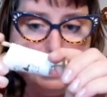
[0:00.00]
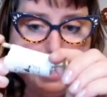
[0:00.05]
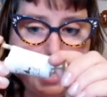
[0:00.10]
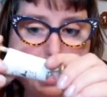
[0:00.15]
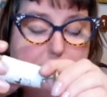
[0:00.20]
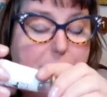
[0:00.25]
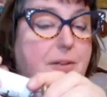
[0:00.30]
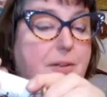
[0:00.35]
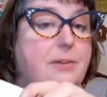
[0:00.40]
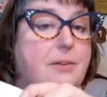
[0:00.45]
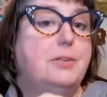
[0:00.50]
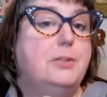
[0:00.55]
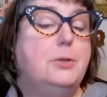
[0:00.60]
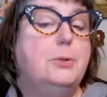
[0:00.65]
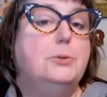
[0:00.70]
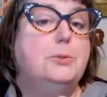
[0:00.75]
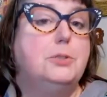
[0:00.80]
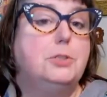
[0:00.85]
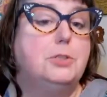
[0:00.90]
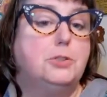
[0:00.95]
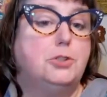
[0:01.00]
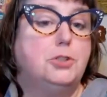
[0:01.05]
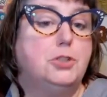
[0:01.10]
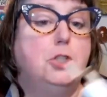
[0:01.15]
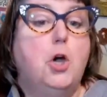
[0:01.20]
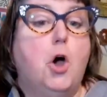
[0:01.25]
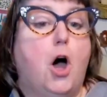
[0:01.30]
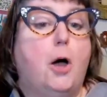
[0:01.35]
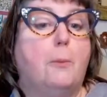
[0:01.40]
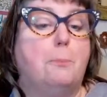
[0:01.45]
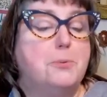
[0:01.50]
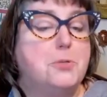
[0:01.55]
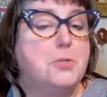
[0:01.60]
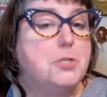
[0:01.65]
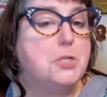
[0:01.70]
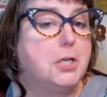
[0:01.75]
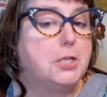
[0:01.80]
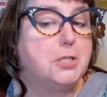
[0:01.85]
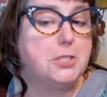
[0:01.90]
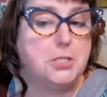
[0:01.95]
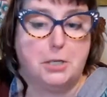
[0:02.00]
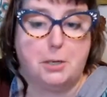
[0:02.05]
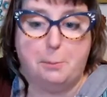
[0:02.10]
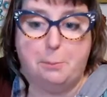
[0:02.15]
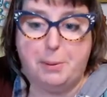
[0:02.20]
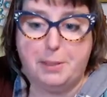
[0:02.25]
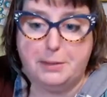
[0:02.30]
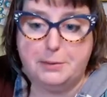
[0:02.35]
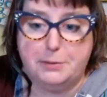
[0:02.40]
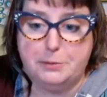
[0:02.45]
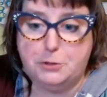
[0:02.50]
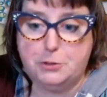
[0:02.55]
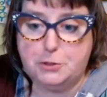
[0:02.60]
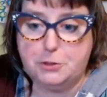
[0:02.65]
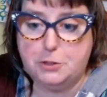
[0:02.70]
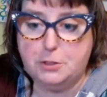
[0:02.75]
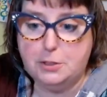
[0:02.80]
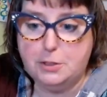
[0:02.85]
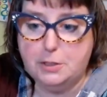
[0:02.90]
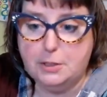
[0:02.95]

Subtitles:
I've even used chopsticks in a pinch.